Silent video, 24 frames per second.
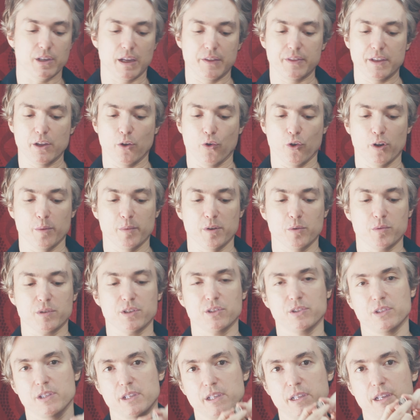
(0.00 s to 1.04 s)
and the armor, which
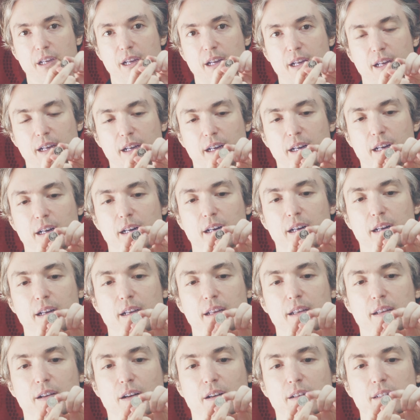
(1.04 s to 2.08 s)
is the
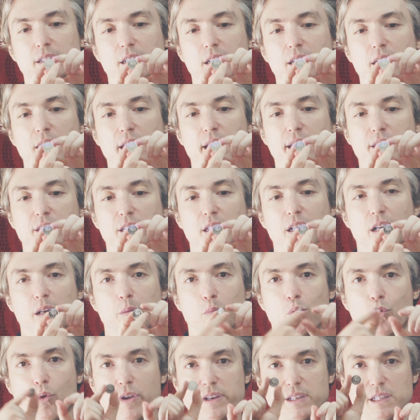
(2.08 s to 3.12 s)

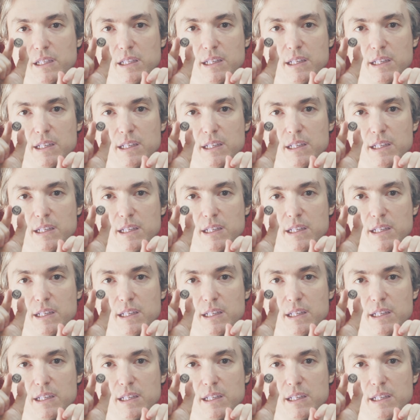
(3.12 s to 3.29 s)
hexagon pointing